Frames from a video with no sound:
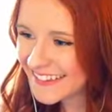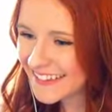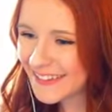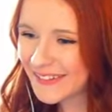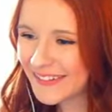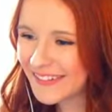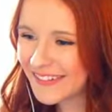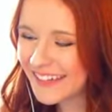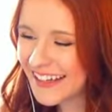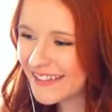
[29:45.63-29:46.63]

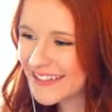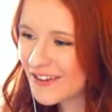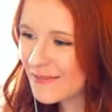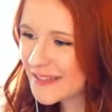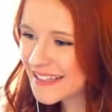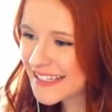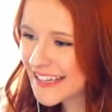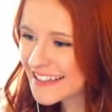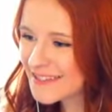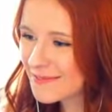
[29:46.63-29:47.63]
Oh, I was hoping to
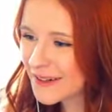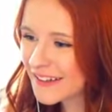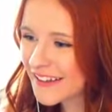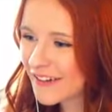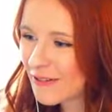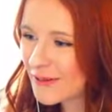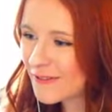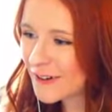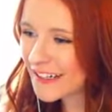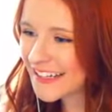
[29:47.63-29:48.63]
catch Marlowe
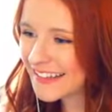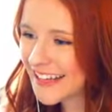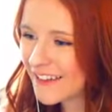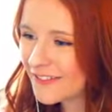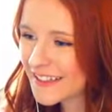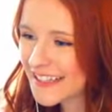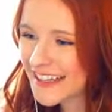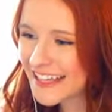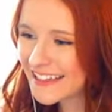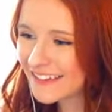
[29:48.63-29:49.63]
before he left because I
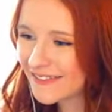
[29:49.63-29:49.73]
think